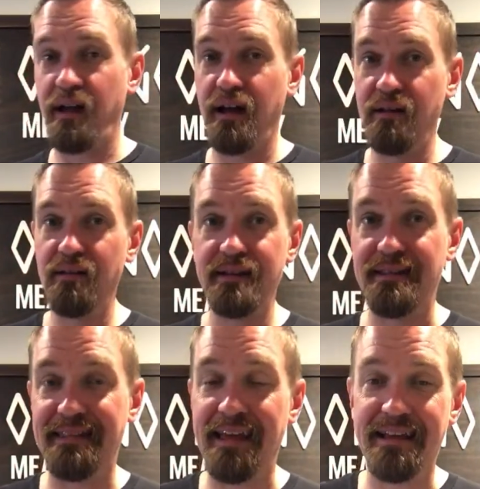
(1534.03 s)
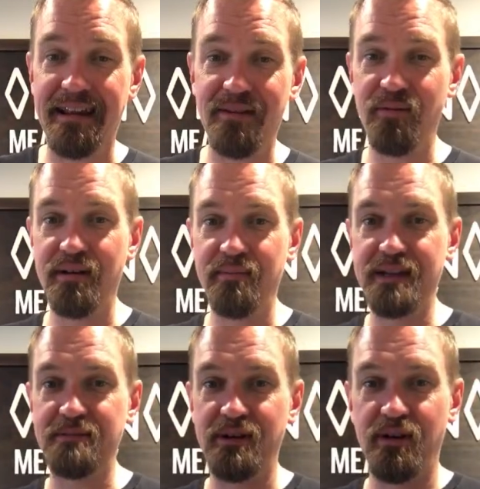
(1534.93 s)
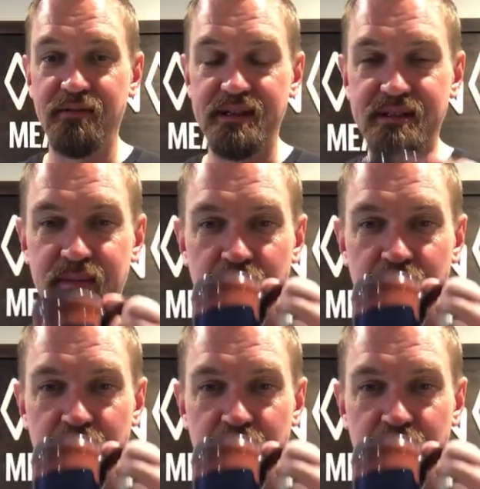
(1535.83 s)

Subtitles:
I don't like to take it anywhere. It makes me nervous.